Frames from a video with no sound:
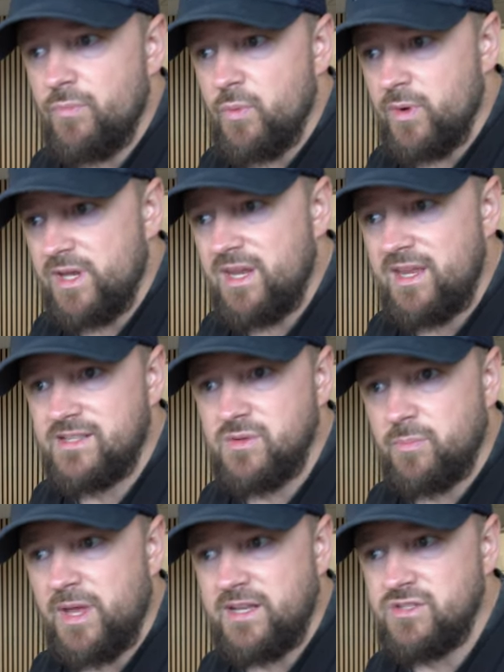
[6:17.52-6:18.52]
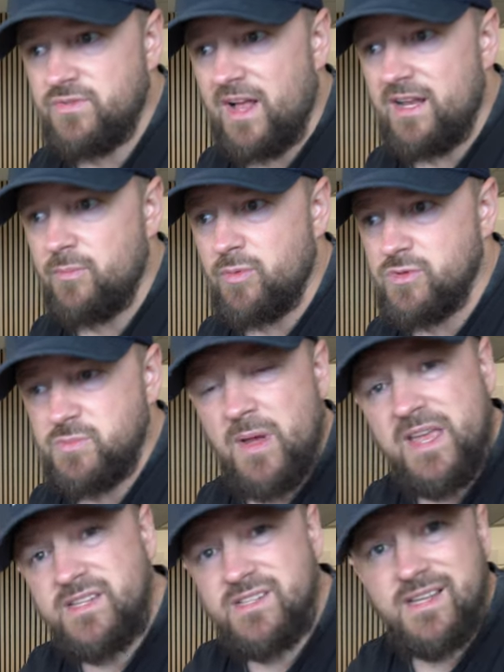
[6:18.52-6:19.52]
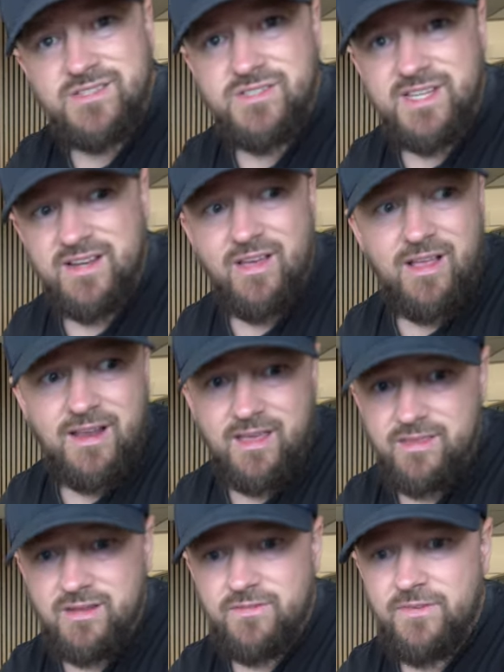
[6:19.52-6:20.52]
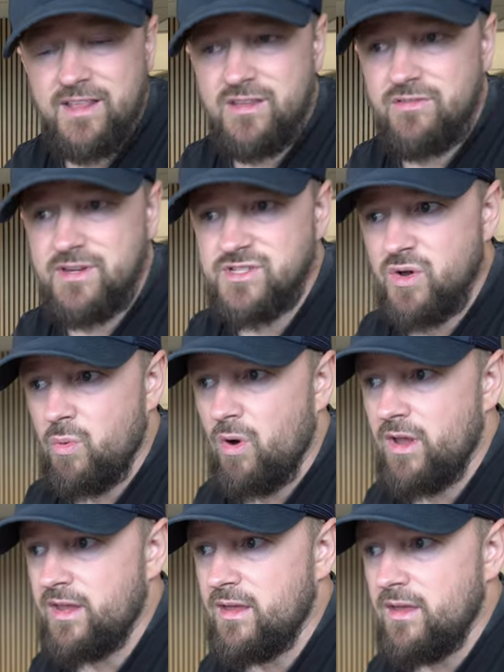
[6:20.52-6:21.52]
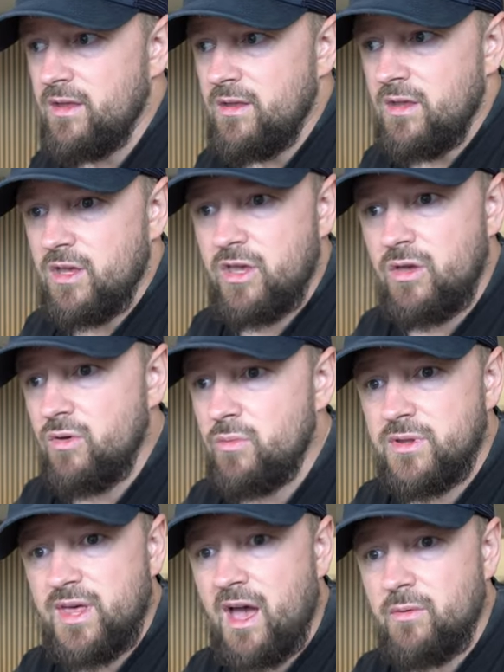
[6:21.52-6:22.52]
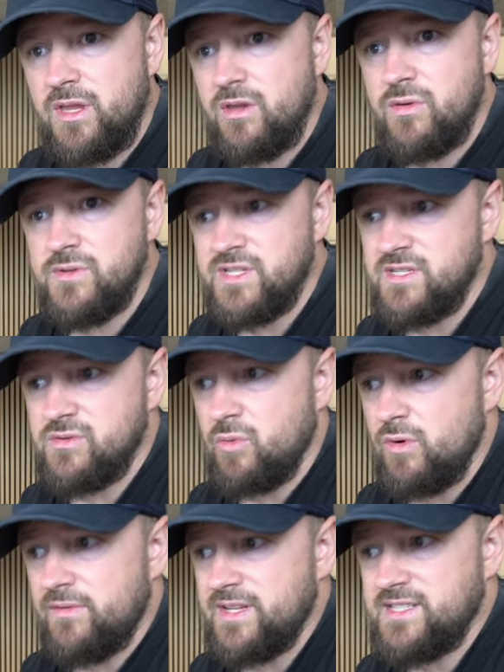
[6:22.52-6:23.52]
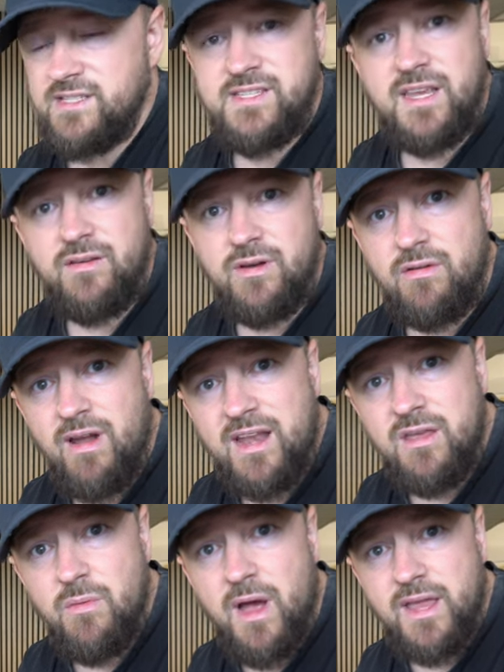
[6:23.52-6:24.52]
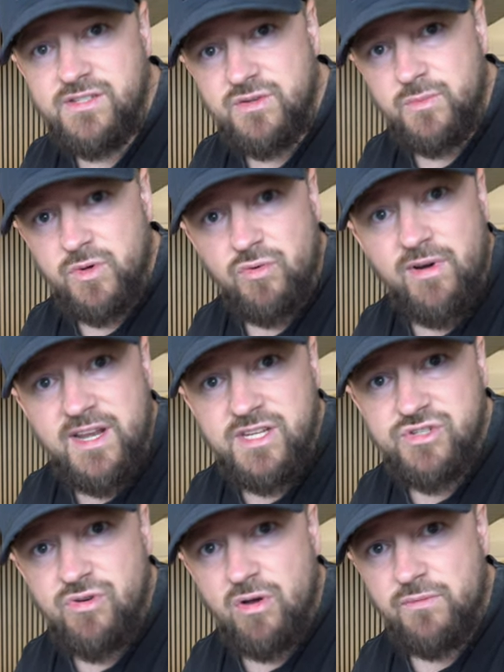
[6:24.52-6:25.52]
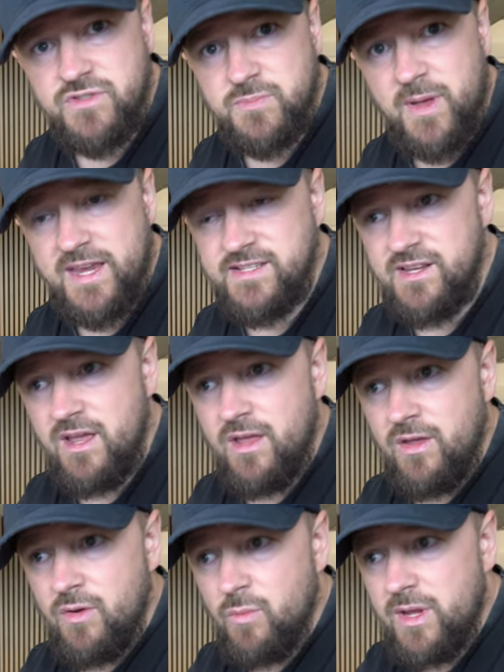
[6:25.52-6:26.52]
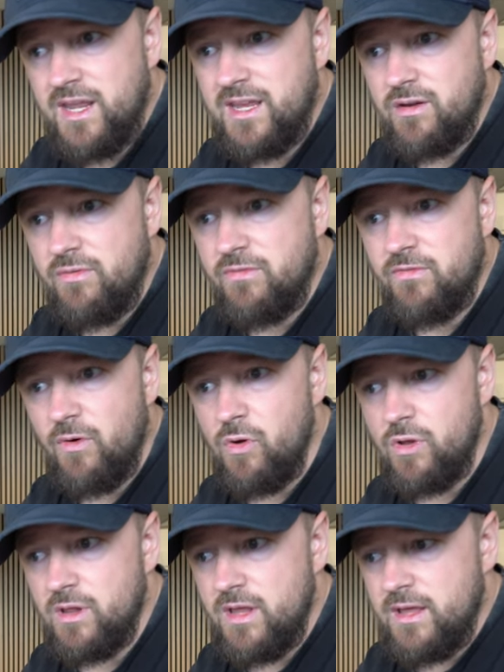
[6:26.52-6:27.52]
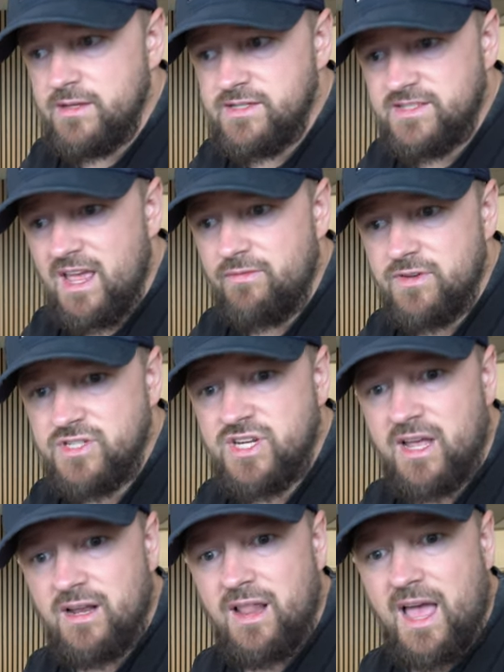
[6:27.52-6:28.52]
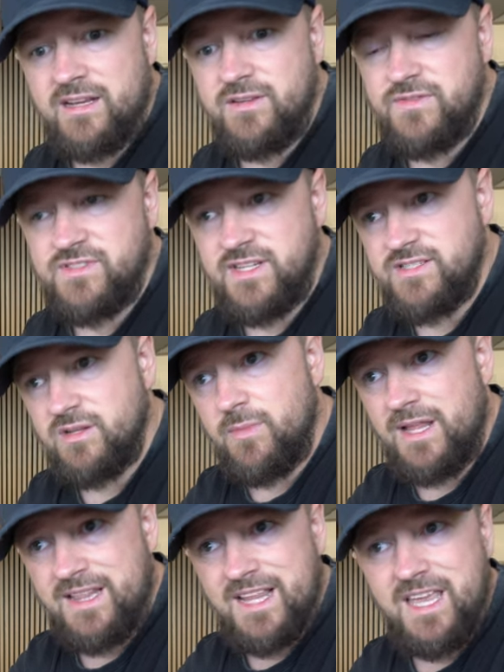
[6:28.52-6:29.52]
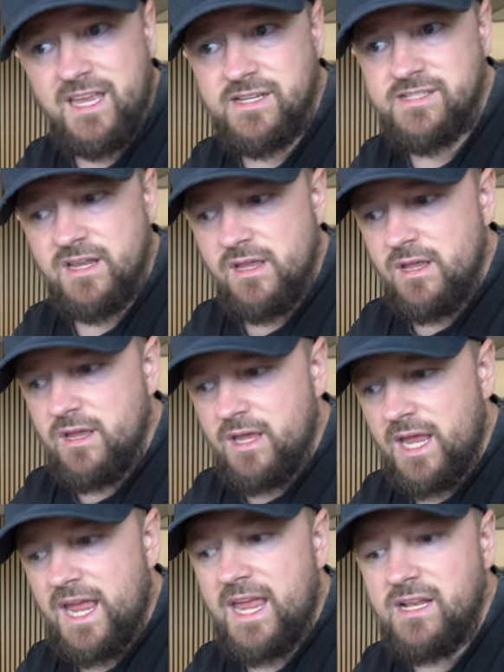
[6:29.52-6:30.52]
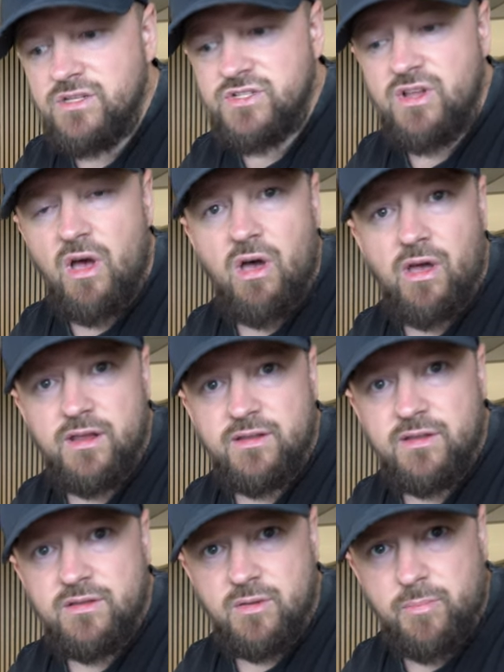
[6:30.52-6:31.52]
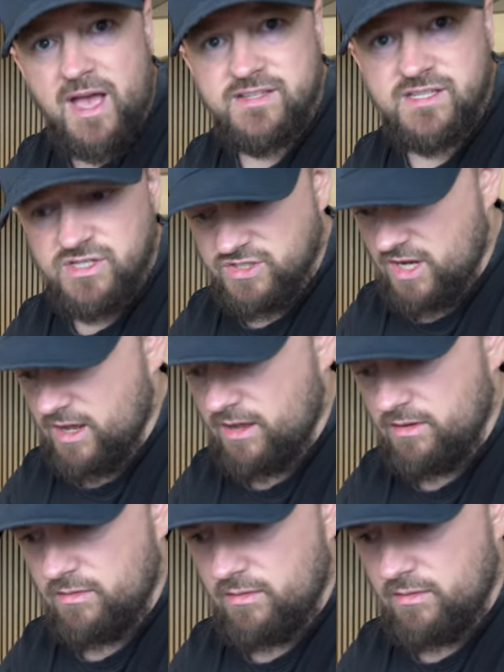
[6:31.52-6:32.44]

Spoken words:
We need to pinch valuable space, and as I said earlier, the Defender is quite cute with how it uses all of its interior anyway, so we already struggle for space. We need a full 7-channel active system at least inside the passenger